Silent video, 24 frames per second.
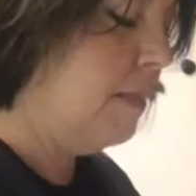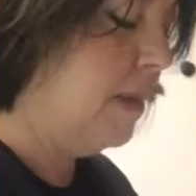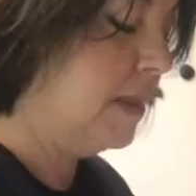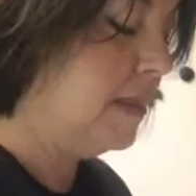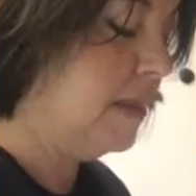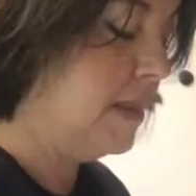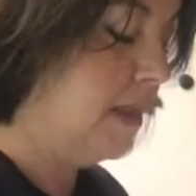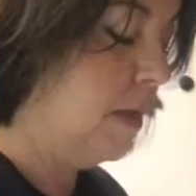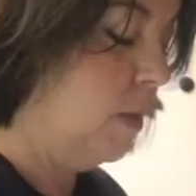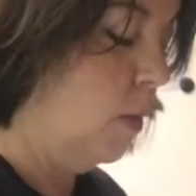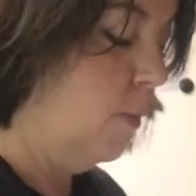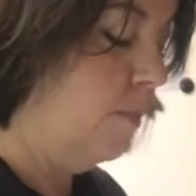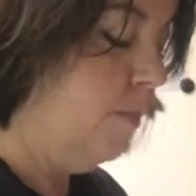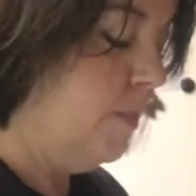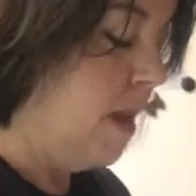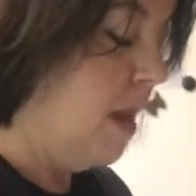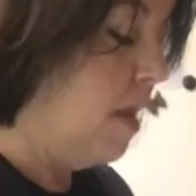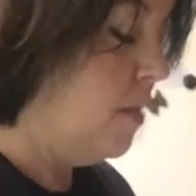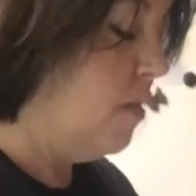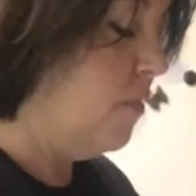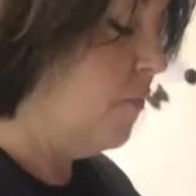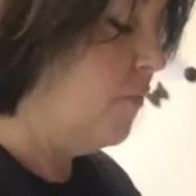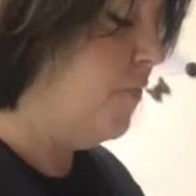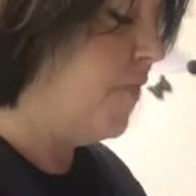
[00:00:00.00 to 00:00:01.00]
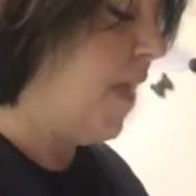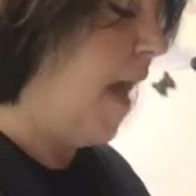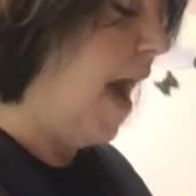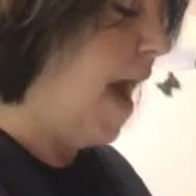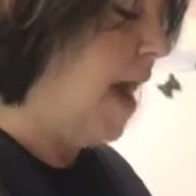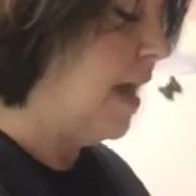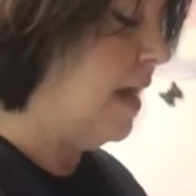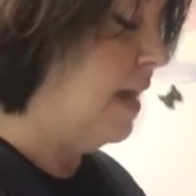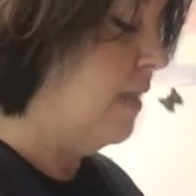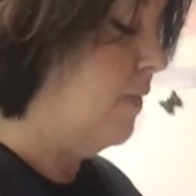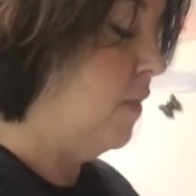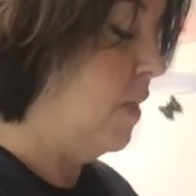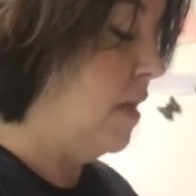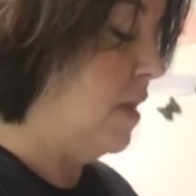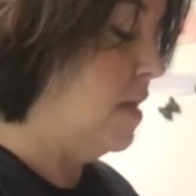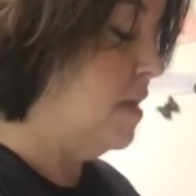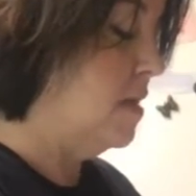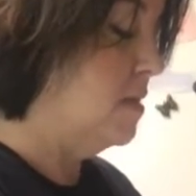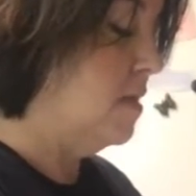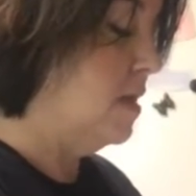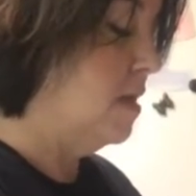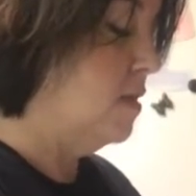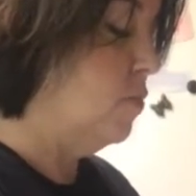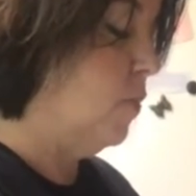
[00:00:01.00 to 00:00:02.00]
a big deal. The fat in
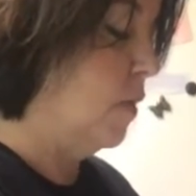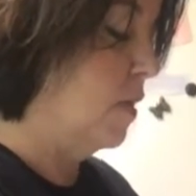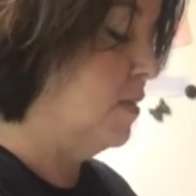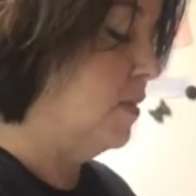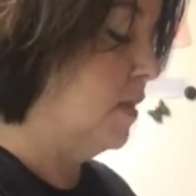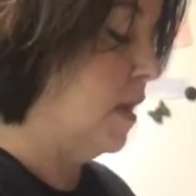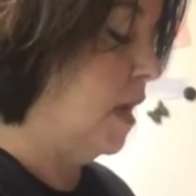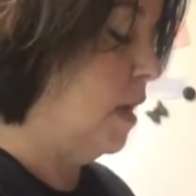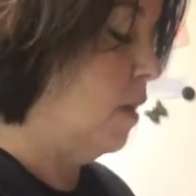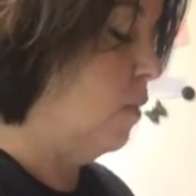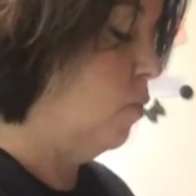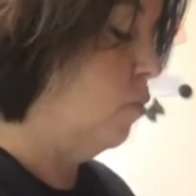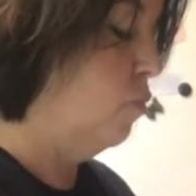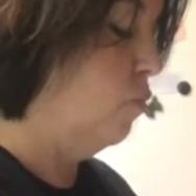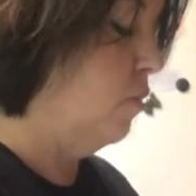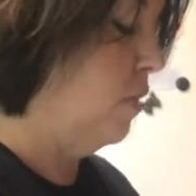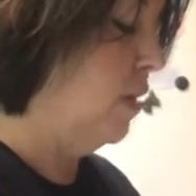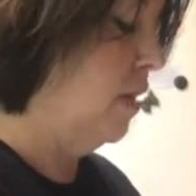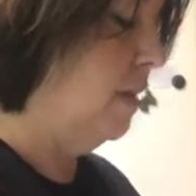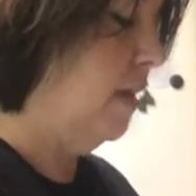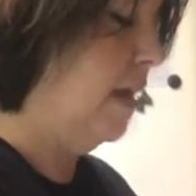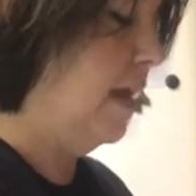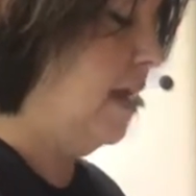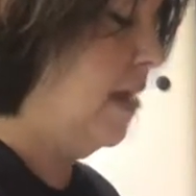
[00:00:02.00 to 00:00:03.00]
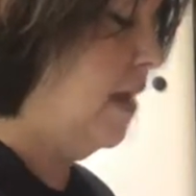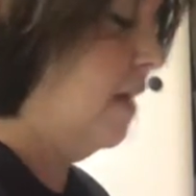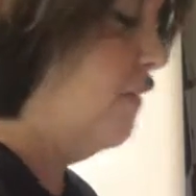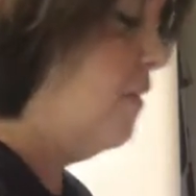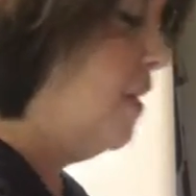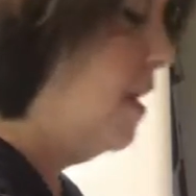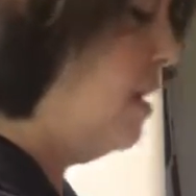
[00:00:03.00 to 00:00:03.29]
this is what's going to really give